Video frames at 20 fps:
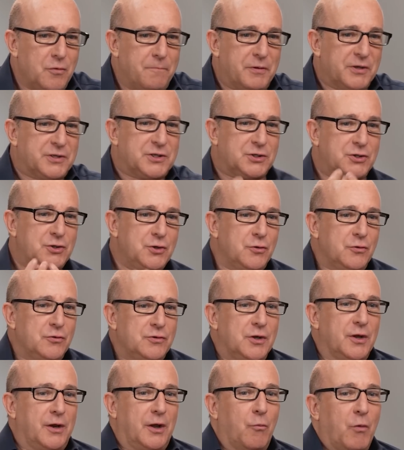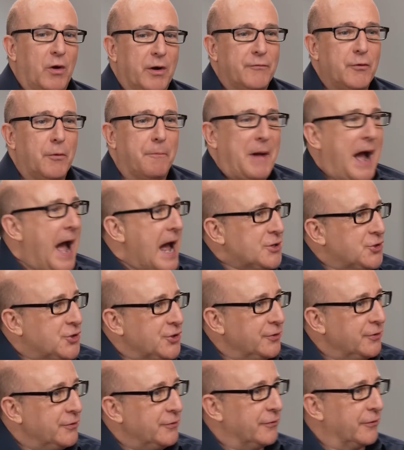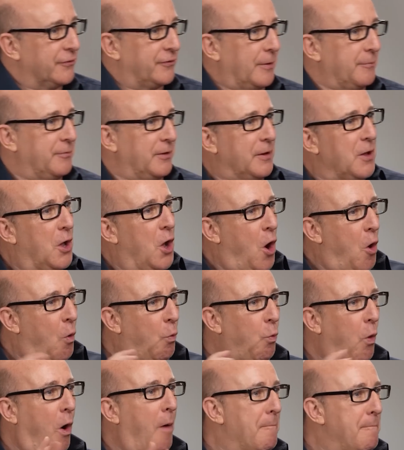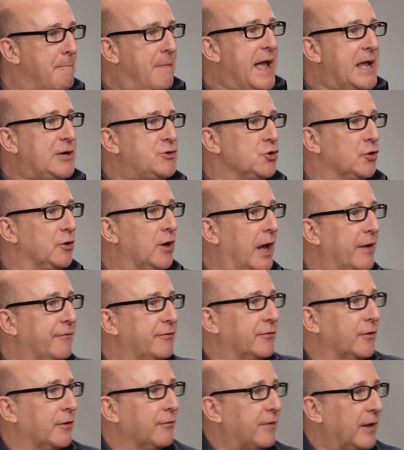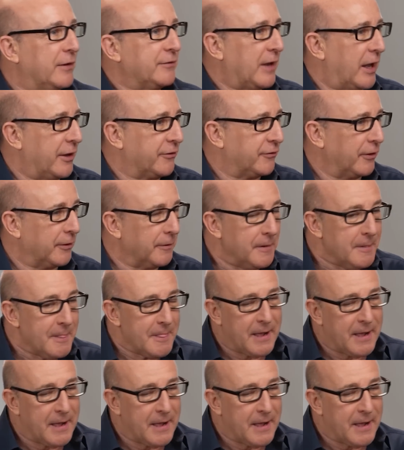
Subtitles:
pursued, one of your passions or something? What made your life so fantastic?